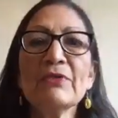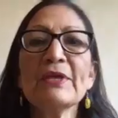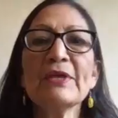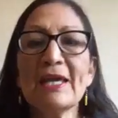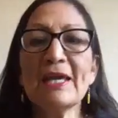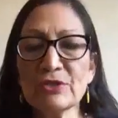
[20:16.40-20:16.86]

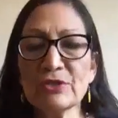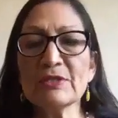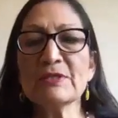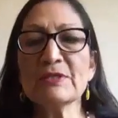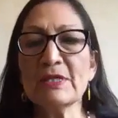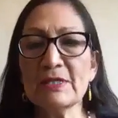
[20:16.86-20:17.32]

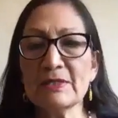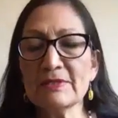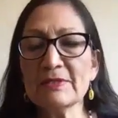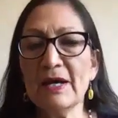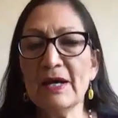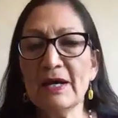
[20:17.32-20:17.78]

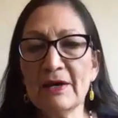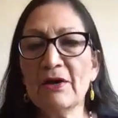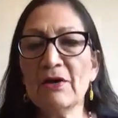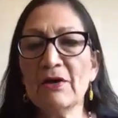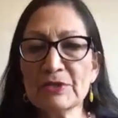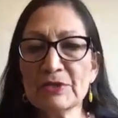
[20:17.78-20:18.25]
agencies,
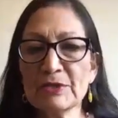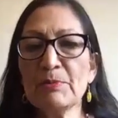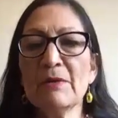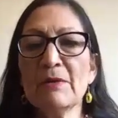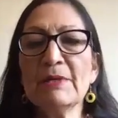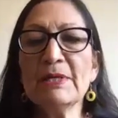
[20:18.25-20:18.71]
all the
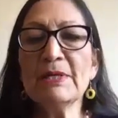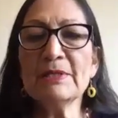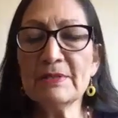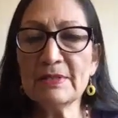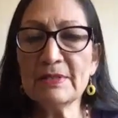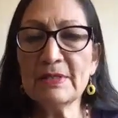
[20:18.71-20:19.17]

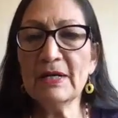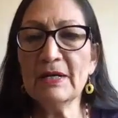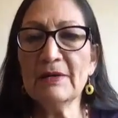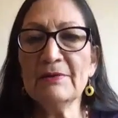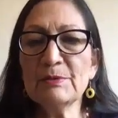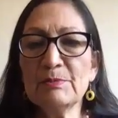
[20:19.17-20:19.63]
departments,
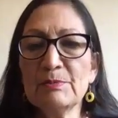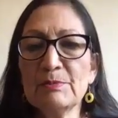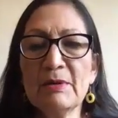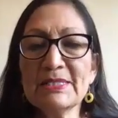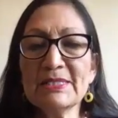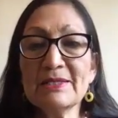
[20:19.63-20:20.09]

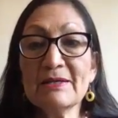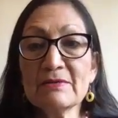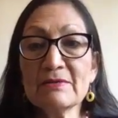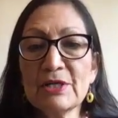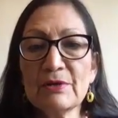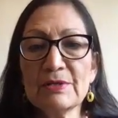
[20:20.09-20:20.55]
department
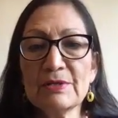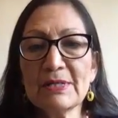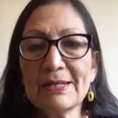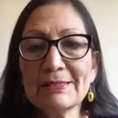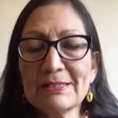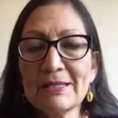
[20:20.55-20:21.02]

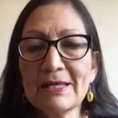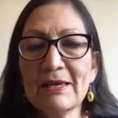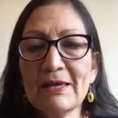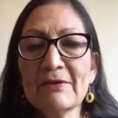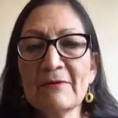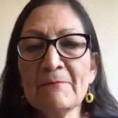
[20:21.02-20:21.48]
secretaries got
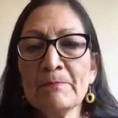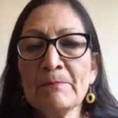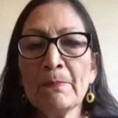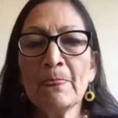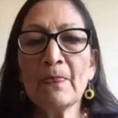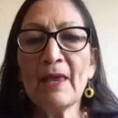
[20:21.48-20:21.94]
together,
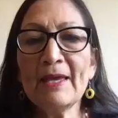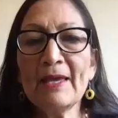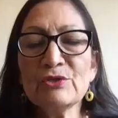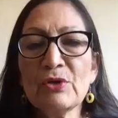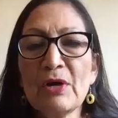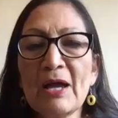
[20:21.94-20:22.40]

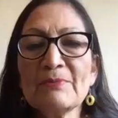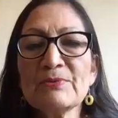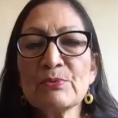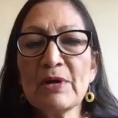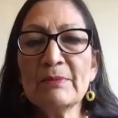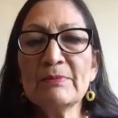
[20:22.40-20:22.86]
and tribes
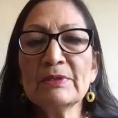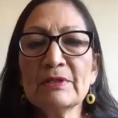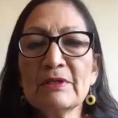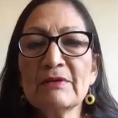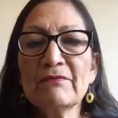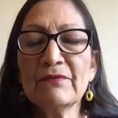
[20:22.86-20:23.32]
were able to
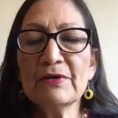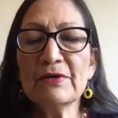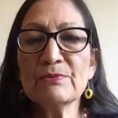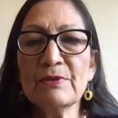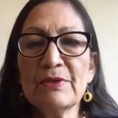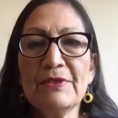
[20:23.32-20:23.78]

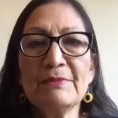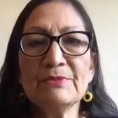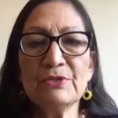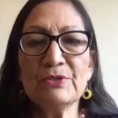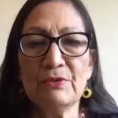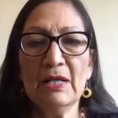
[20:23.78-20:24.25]
converse with
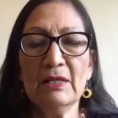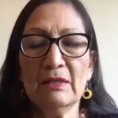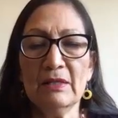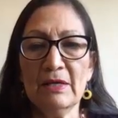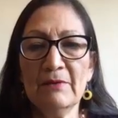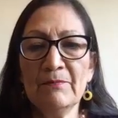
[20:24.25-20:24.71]
them
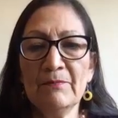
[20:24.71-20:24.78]
directly.